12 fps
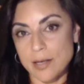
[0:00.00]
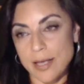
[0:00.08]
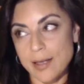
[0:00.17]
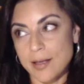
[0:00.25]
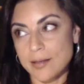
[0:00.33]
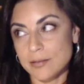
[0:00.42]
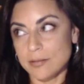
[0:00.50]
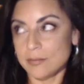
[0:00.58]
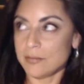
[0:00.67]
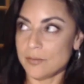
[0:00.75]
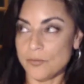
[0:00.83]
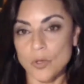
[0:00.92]
And
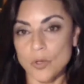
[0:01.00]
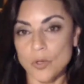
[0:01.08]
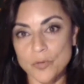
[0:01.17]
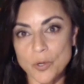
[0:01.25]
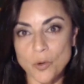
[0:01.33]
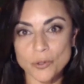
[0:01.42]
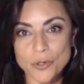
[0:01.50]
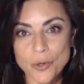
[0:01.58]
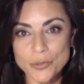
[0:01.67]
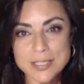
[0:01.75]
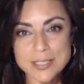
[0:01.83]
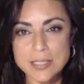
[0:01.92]
well, we all
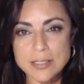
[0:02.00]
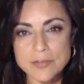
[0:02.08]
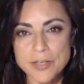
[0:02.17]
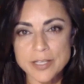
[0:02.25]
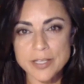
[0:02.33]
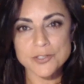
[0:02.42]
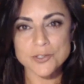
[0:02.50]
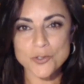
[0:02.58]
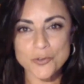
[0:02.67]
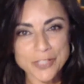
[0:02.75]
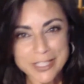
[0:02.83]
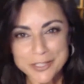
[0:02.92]
know the significance
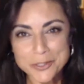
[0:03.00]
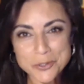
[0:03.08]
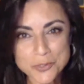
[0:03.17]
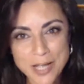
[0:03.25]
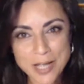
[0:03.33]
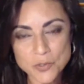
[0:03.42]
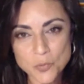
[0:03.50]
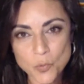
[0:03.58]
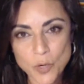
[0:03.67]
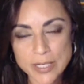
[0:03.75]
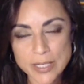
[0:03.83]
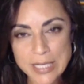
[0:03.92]
of year
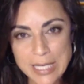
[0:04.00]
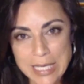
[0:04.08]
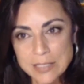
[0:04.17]
2001.